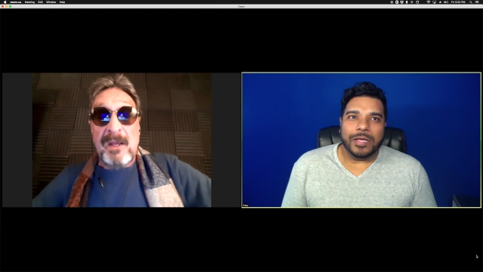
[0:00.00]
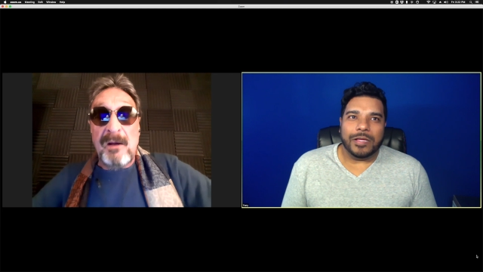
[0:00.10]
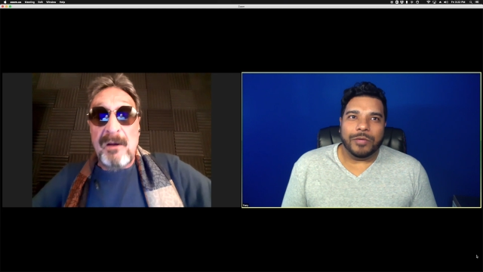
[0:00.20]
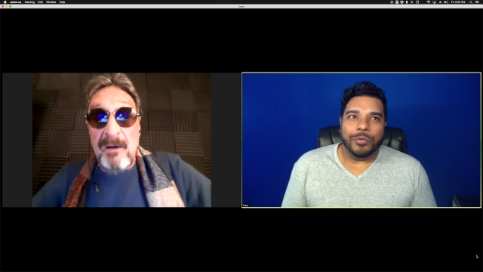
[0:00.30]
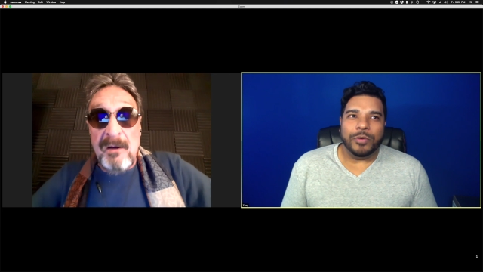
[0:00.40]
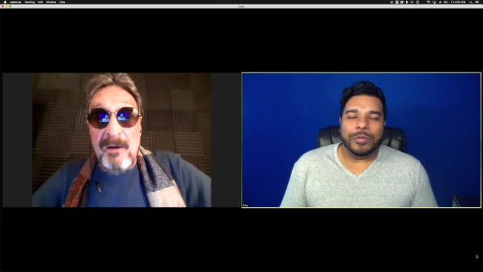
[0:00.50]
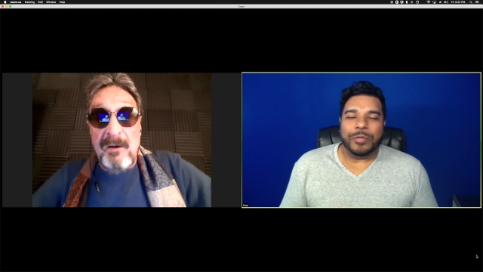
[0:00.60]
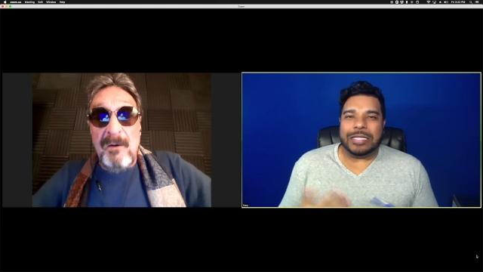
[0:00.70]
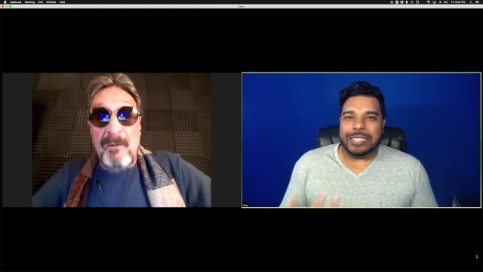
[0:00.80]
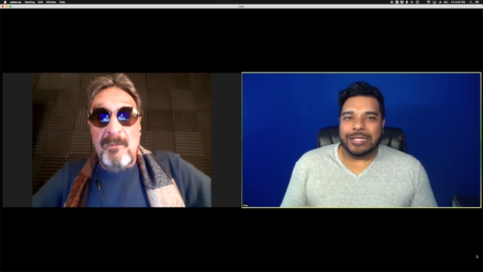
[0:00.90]
Speaker 1: what would, would
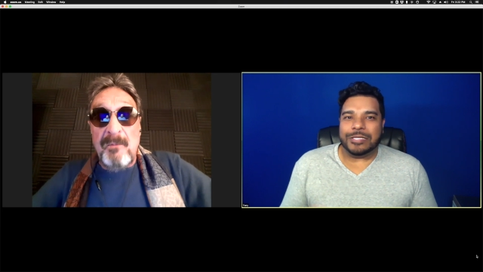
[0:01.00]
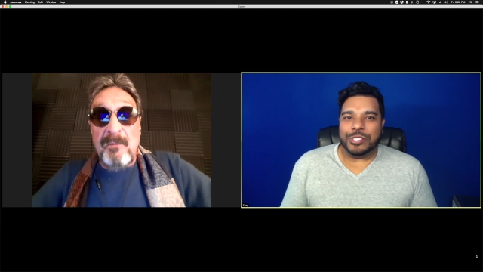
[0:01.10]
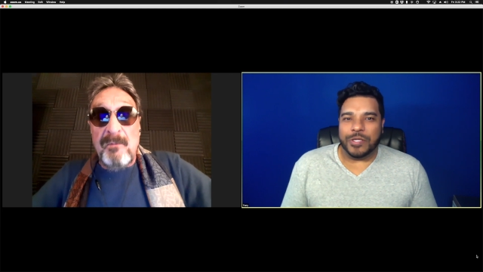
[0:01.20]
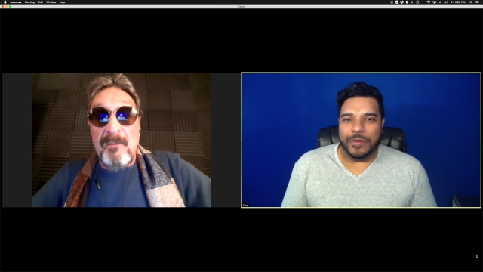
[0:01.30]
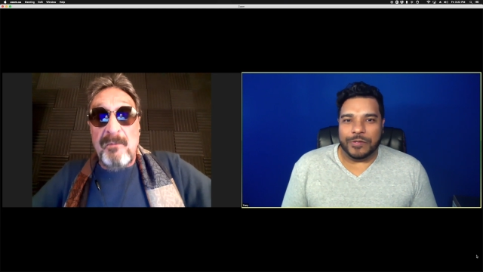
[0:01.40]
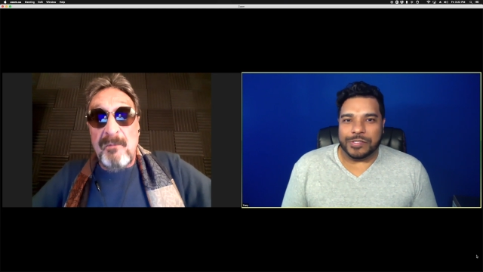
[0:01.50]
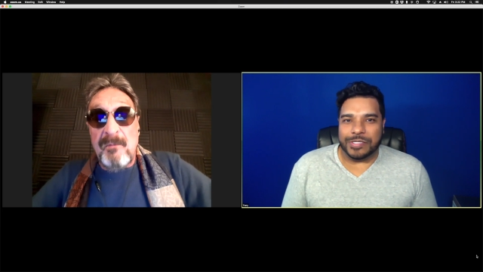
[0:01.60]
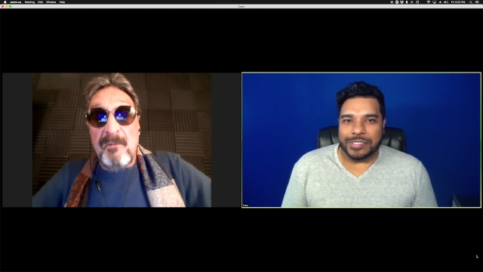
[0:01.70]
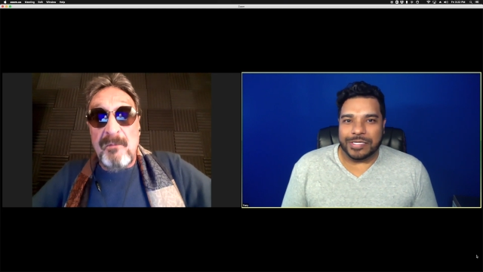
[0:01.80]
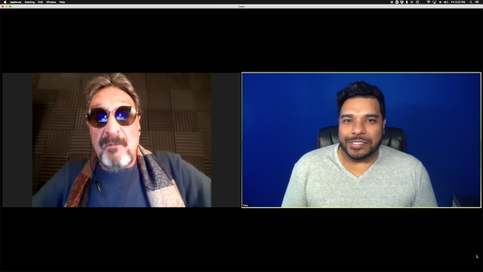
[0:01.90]
it take to change
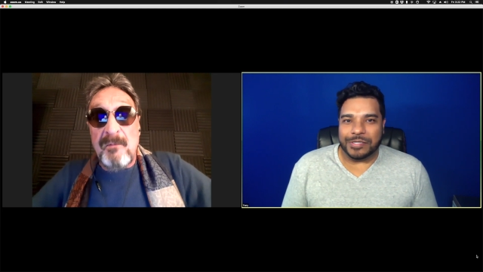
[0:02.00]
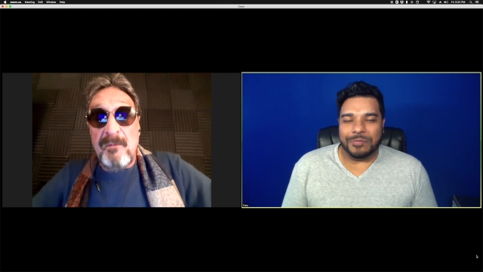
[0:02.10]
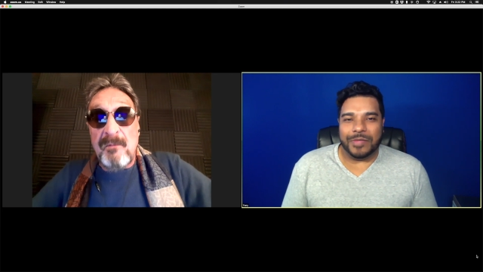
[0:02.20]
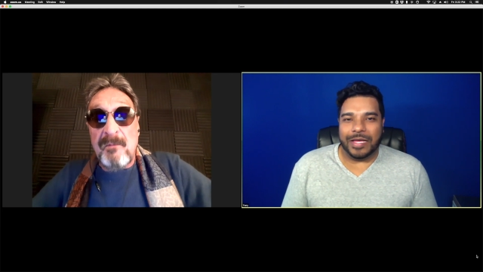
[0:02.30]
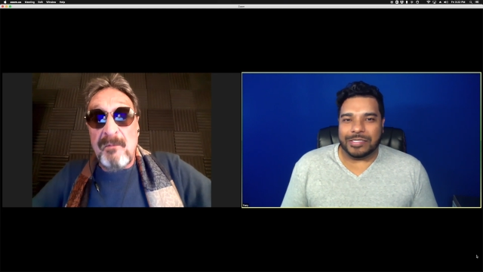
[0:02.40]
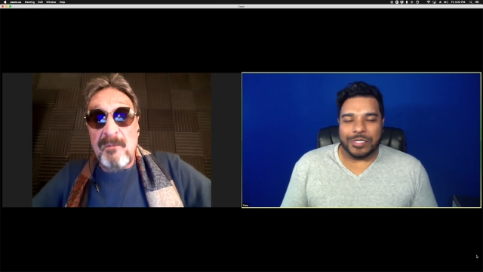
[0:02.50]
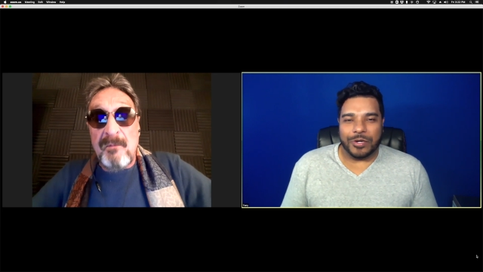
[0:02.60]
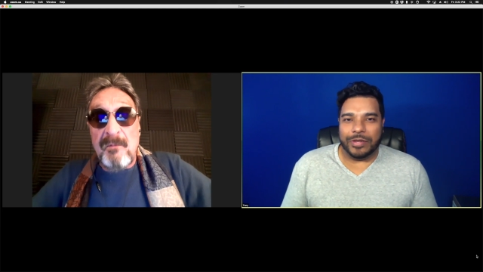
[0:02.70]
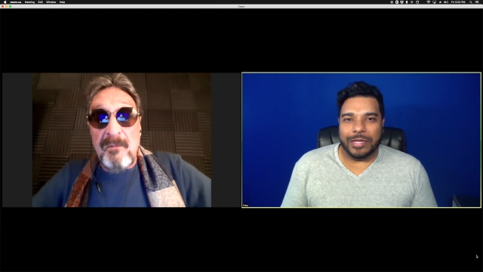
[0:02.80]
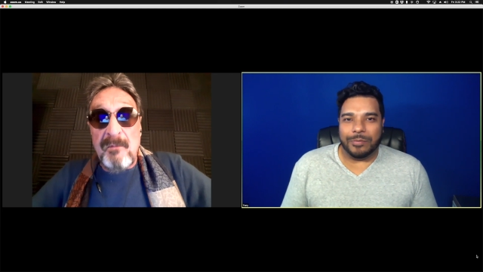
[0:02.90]
this system that's
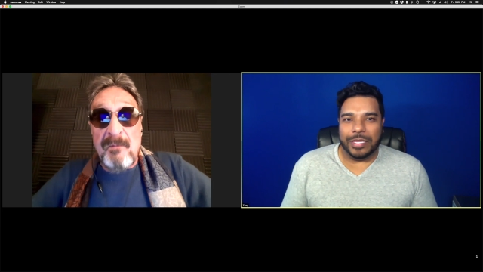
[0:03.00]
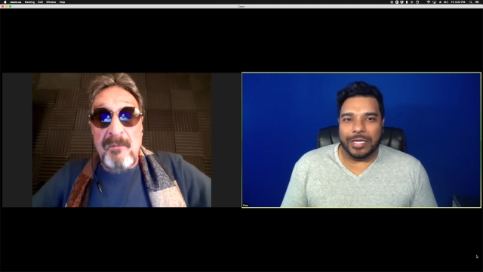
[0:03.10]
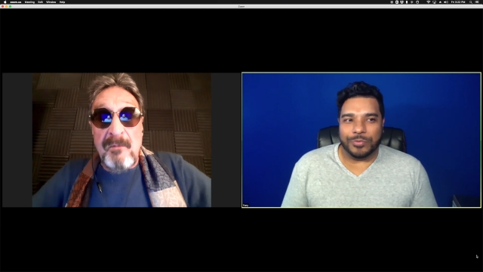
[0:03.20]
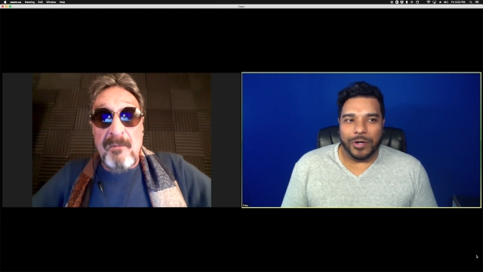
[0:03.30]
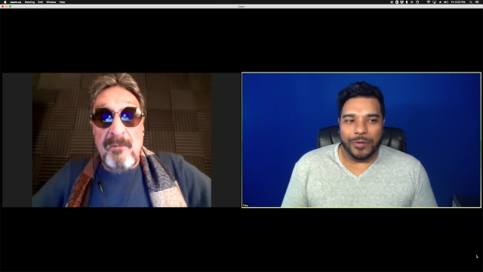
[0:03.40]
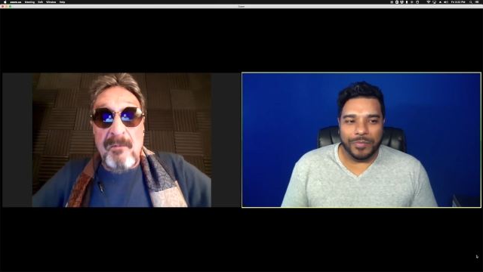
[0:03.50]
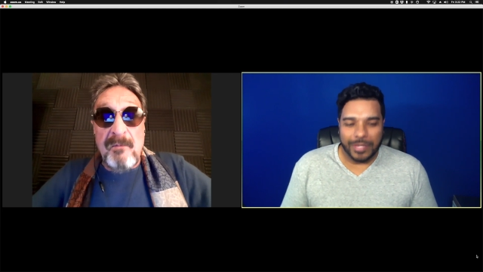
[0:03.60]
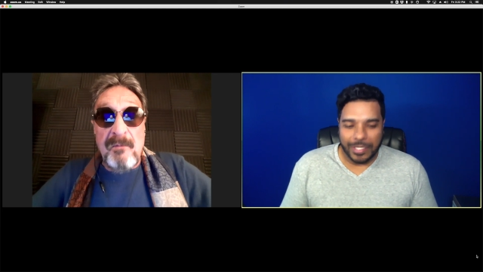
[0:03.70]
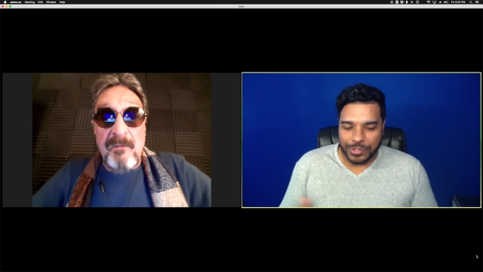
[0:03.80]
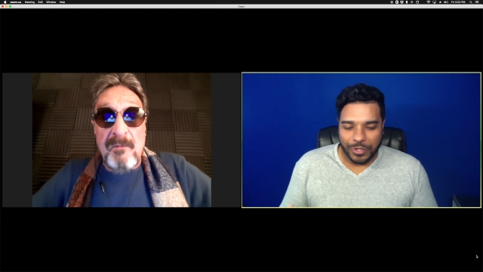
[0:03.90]
currently in place where,
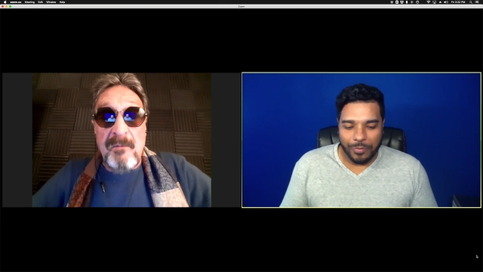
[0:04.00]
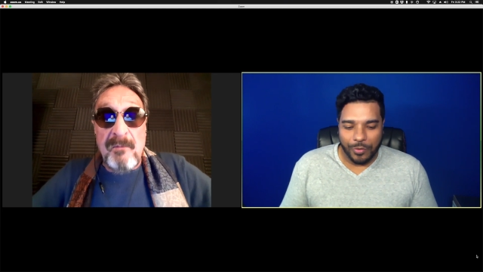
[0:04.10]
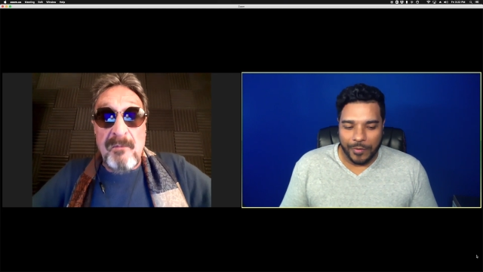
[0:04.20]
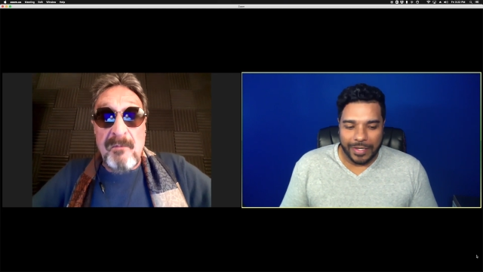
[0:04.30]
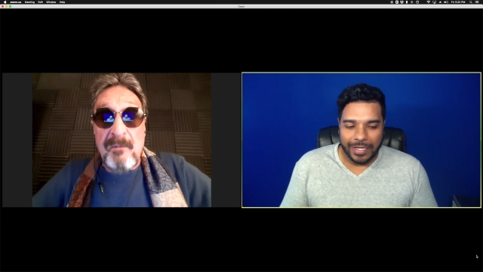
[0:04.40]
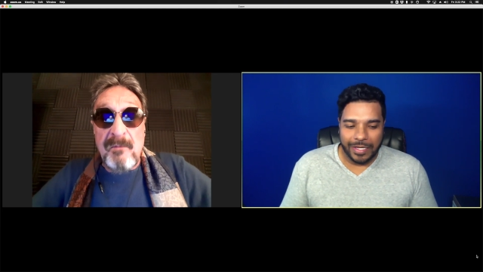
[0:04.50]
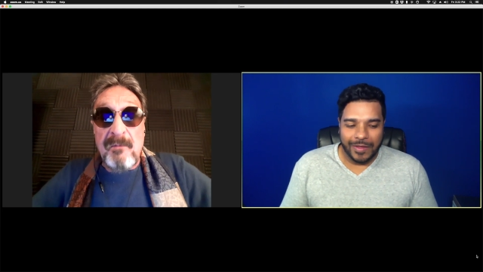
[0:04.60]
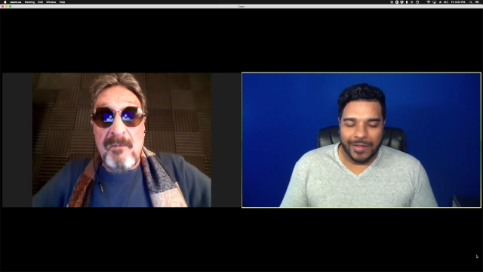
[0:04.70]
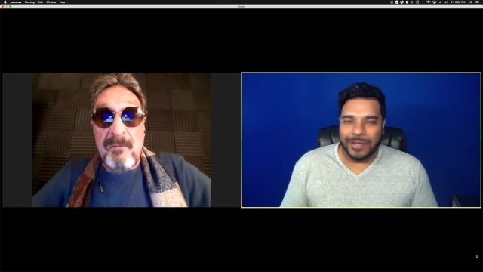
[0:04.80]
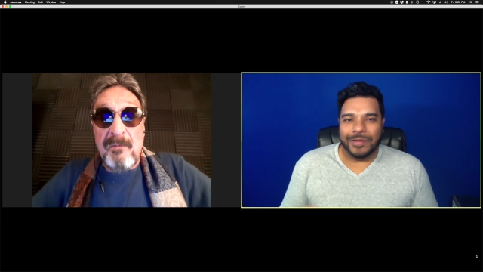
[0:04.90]
like to your point,
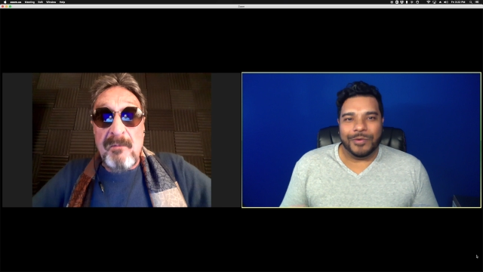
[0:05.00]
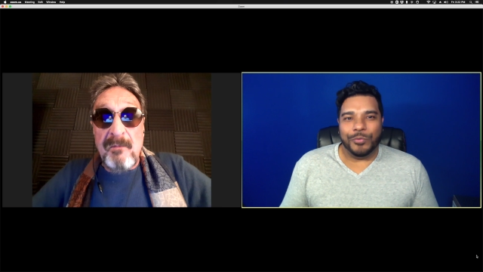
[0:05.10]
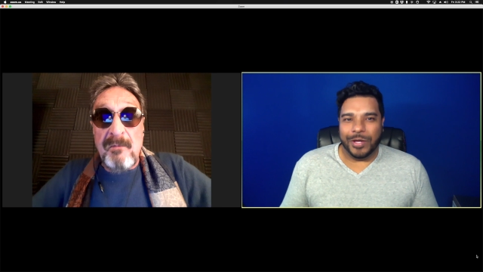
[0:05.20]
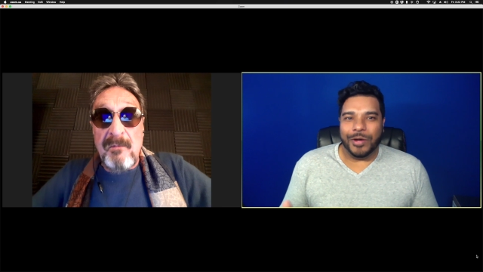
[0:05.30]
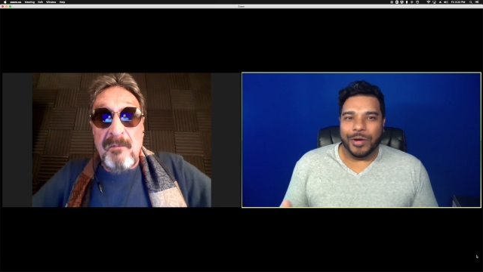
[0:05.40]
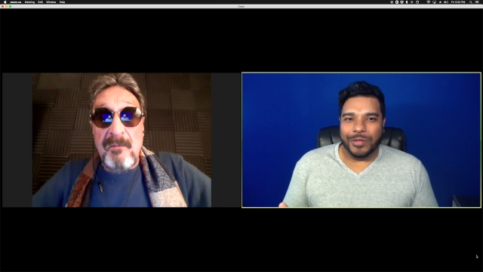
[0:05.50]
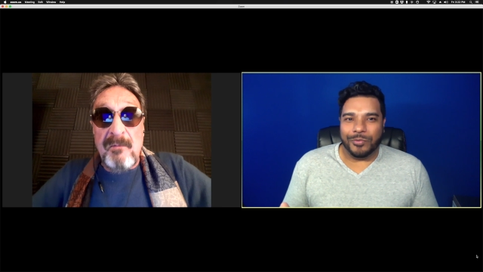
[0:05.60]
we, uh,